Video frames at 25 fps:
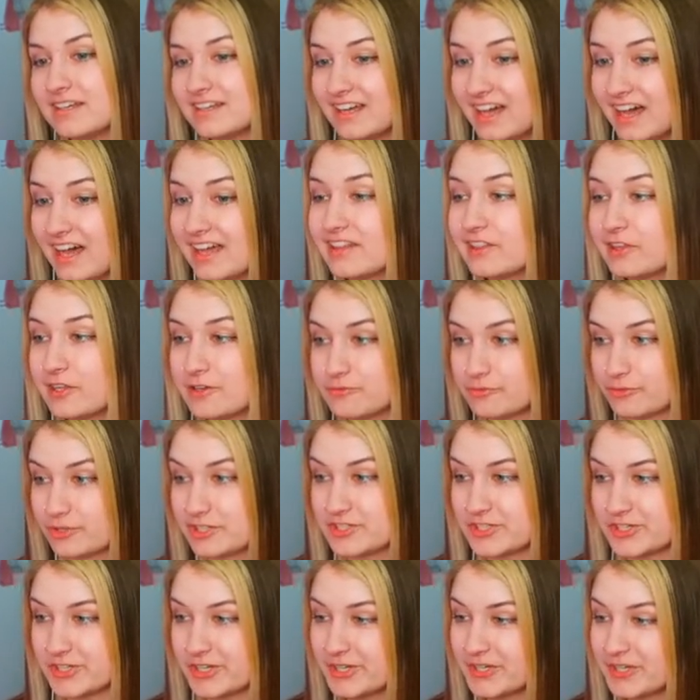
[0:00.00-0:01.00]
I love
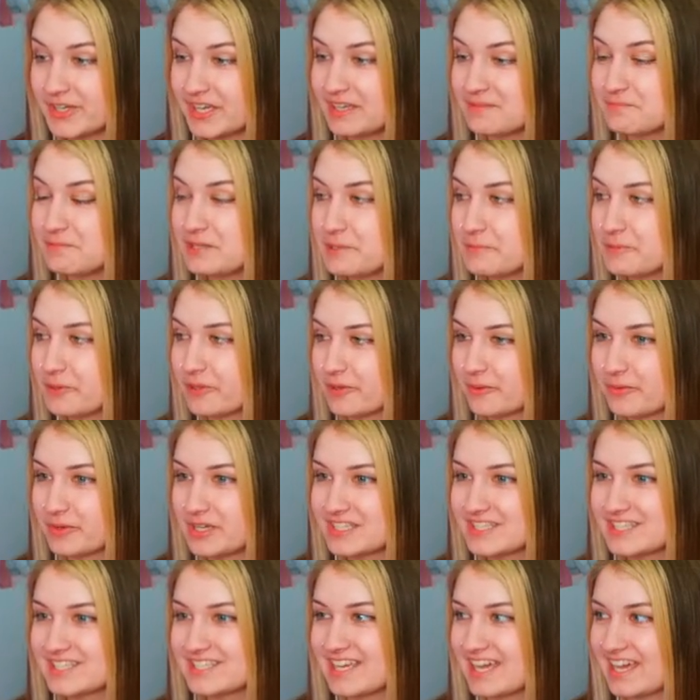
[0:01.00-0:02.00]
winter, and people
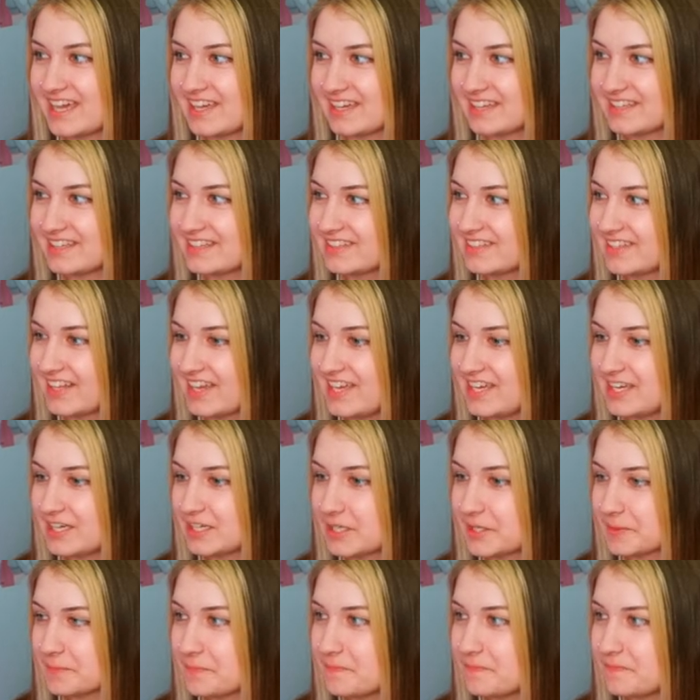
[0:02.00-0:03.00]
always say, like,
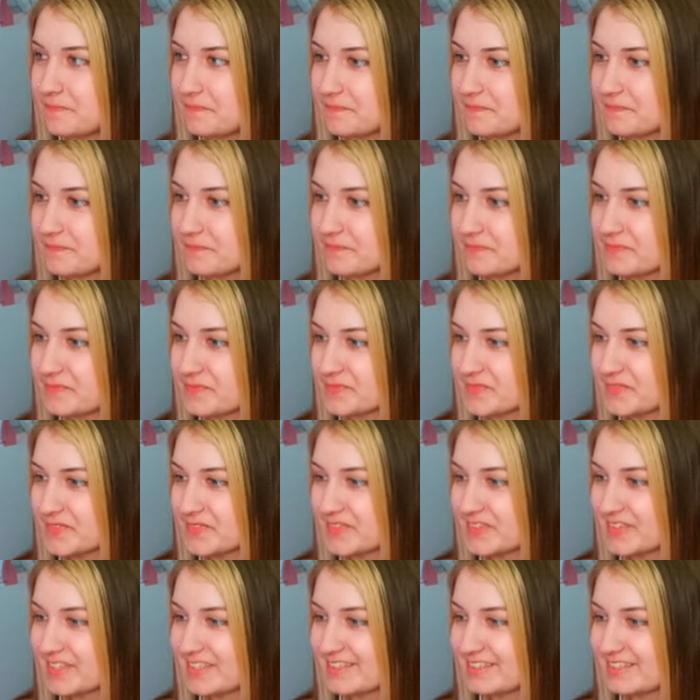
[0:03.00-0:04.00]

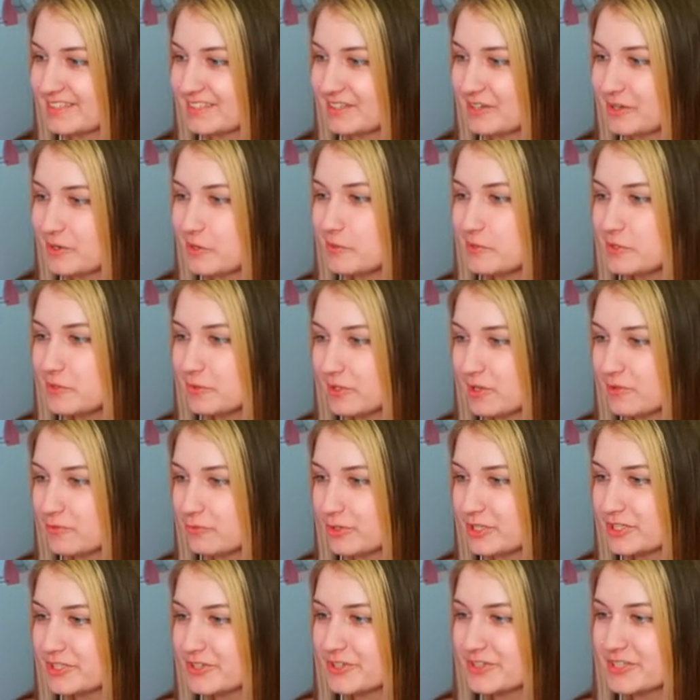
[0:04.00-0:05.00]
oh, you love
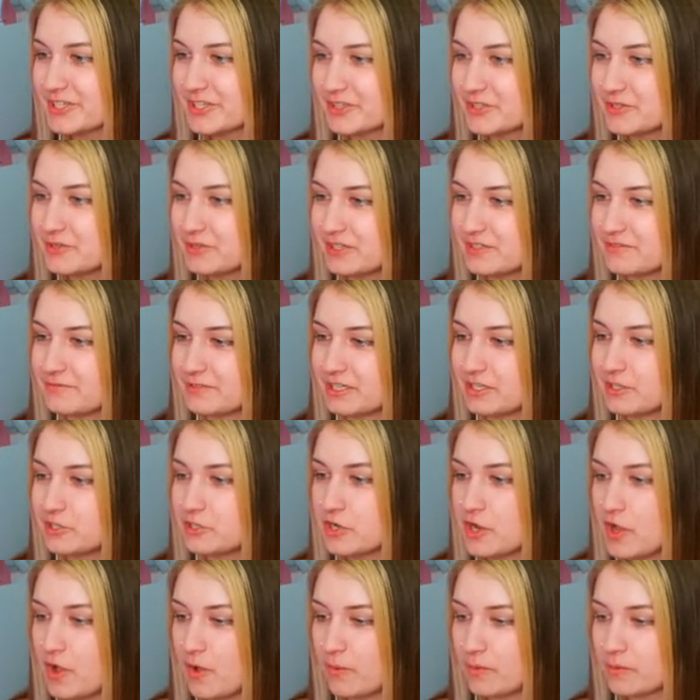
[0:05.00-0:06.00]
winter till you live in it.
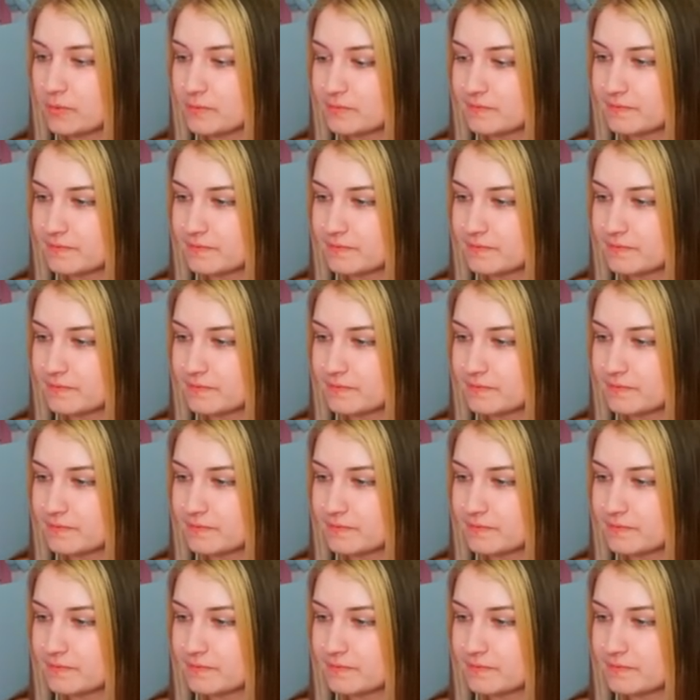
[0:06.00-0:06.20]
No.